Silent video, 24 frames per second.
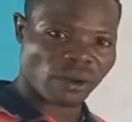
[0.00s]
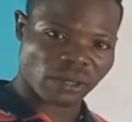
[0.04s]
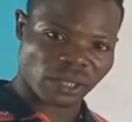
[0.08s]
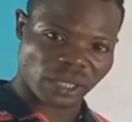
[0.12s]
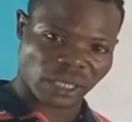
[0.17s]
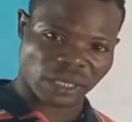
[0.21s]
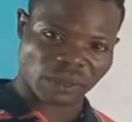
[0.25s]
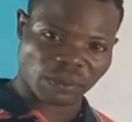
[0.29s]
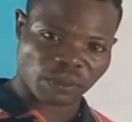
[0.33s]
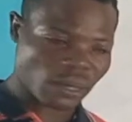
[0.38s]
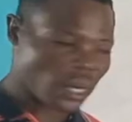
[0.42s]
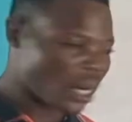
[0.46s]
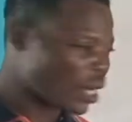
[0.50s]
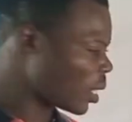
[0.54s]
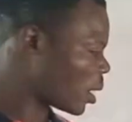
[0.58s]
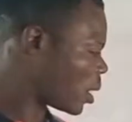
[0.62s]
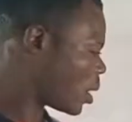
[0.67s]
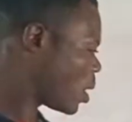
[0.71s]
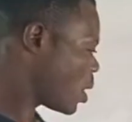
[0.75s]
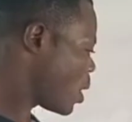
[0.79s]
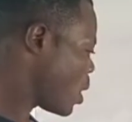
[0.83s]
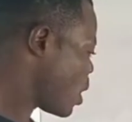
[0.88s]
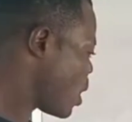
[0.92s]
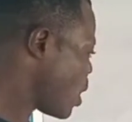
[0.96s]
algebra,
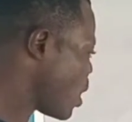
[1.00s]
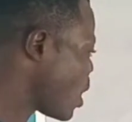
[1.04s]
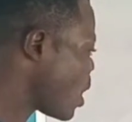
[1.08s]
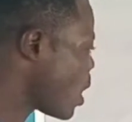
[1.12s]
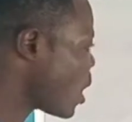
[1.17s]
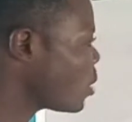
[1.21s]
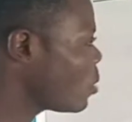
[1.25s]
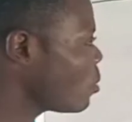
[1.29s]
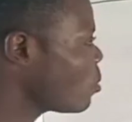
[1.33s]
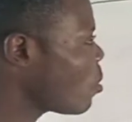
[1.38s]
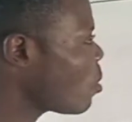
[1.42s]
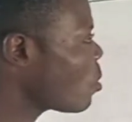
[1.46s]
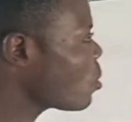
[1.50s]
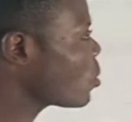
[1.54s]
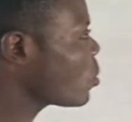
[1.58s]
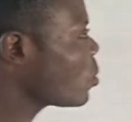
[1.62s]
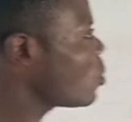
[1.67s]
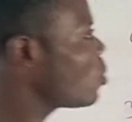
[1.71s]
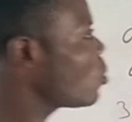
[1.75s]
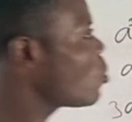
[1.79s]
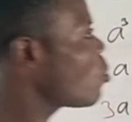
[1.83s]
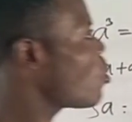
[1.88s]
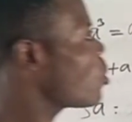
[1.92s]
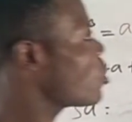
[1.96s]
and you also
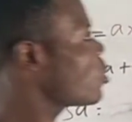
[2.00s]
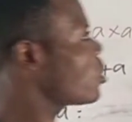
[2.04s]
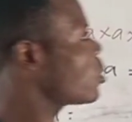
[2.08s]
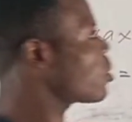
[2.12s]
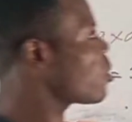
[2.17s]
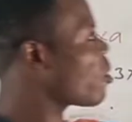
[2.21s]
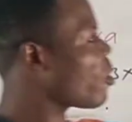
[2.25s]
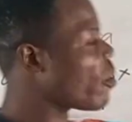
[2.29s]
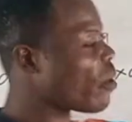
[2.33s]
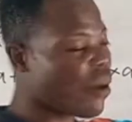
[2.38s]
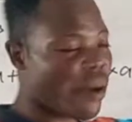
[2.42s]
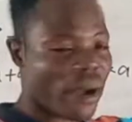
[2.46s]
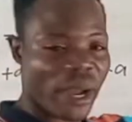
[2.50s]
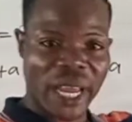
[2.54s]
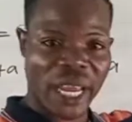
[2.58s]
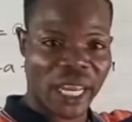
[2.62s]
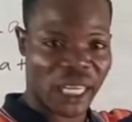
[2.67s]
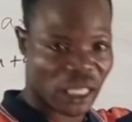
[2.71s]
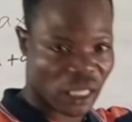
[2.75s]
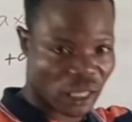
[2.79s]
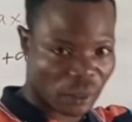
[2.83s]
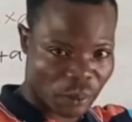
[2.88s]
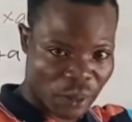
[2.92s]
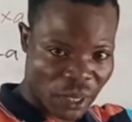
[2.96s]
know what you call
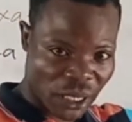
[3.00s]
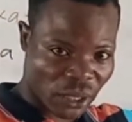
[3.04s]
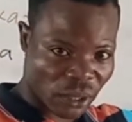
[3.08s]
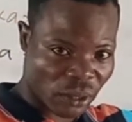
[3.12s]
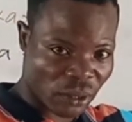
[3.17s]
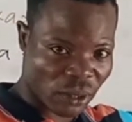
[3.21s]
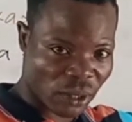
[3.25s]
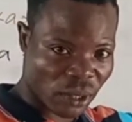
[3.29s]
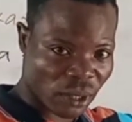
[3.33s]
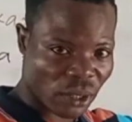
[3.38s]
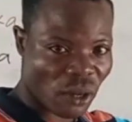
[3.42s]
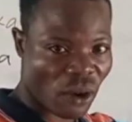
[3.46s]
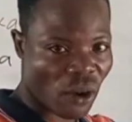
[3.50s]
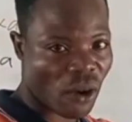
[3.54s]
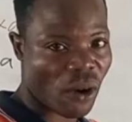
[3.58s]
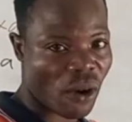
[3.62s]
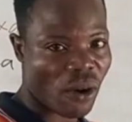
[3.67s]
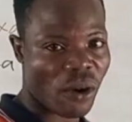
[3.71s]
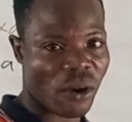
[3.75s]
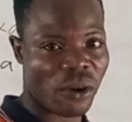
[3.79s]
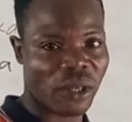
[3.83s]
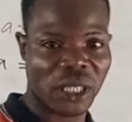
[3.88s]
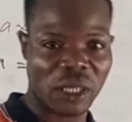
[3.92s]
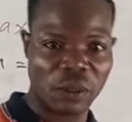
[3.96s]
expressions
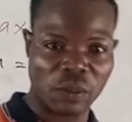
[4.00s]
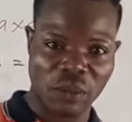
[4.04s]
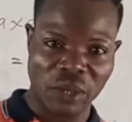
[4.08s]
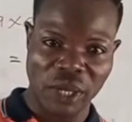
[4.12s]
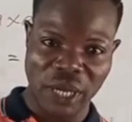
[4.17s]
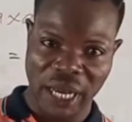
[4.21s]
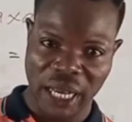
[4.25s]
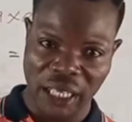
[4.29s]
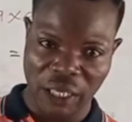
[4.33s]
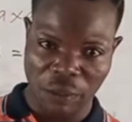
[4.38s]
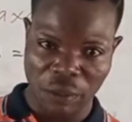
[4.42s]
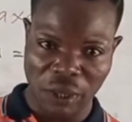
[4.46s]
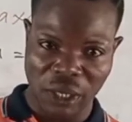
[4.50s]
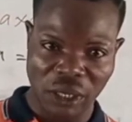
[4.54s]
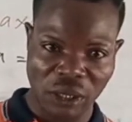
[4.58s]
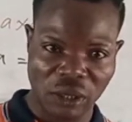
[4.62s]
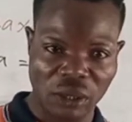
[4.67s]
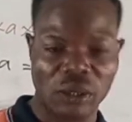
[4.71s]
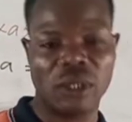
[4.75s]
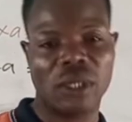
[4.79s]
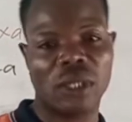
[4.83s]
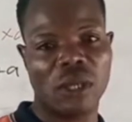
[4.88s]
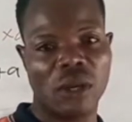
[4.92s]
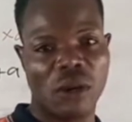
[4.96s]
or algebraic
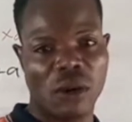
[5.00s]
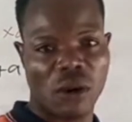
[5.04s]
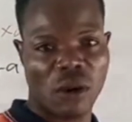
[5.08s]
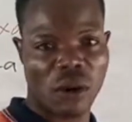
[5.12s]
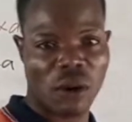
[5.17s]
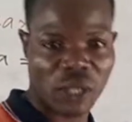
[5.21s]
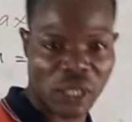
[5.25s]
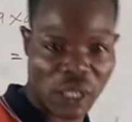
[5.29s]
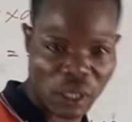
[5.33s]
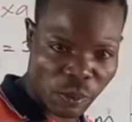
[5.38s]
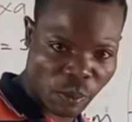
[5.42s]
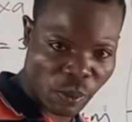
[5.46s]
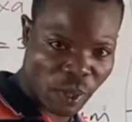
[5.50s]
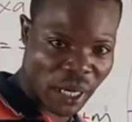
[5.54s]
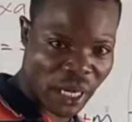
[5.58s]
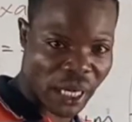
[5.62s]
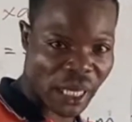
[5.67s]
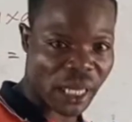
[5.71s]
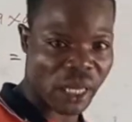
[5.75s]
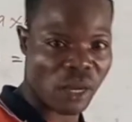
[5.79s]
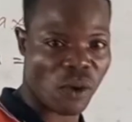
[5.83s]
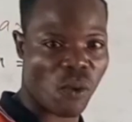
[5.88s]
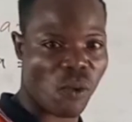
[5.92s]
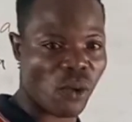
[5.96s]
expressions,
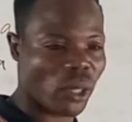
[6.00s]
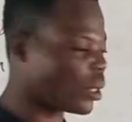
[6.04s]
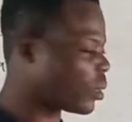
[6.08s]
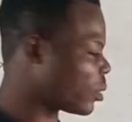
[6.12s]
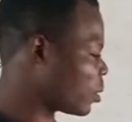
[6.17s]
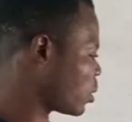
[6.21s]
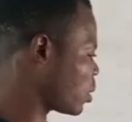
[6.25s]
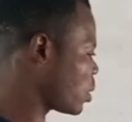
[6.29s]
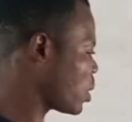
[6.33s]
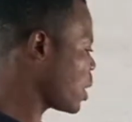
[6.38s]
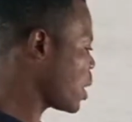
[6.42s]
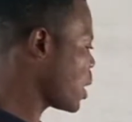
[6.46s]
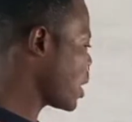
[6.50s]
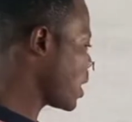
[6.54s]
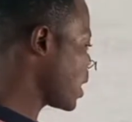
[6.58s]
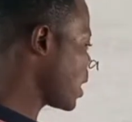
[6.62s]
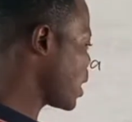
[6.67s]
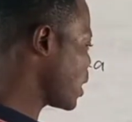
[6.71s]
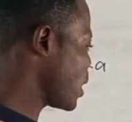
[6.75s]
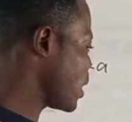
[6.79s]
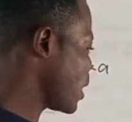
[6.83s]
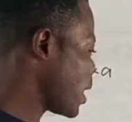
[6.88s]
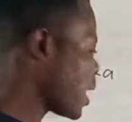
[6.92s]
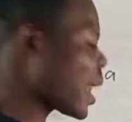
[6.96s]
algebraic equations.
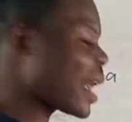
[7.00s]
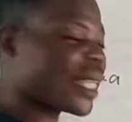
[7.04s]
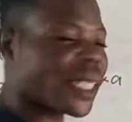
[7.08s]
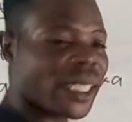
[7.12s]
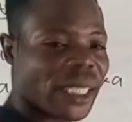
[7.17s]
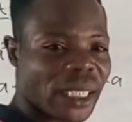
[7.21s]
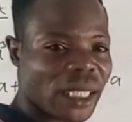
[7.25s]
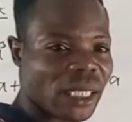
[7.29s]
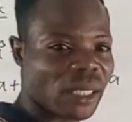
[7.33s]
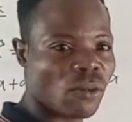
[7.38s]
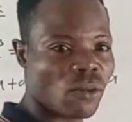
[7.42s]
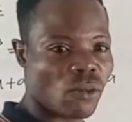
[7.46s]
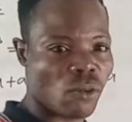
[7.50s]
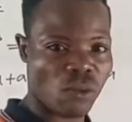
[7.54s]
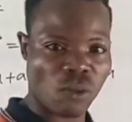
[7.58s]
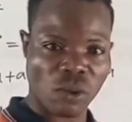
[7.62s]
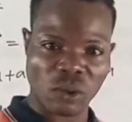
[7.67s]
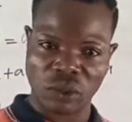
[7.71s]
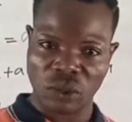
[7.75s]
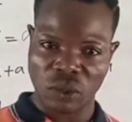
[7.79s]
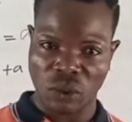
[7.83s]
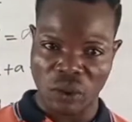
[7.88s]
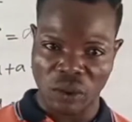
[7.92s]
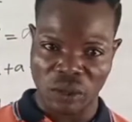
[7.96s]
The last thing we
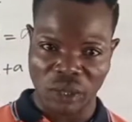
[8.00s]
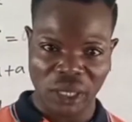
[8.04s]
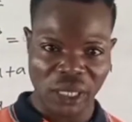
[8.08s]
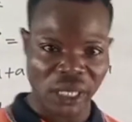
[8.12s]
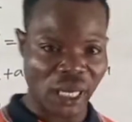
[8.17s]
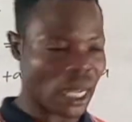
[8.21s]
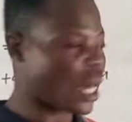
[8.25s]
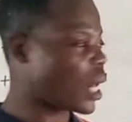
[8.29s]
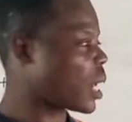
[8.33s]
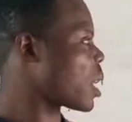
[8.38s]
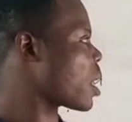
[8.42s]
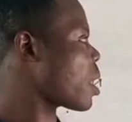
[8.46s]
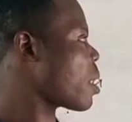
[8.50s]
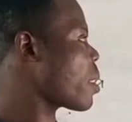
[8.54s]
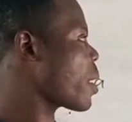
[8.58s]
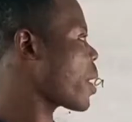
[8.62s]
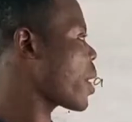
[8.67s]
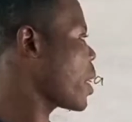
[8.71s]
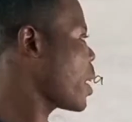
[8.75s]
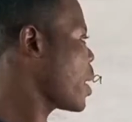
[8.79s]
want to consider now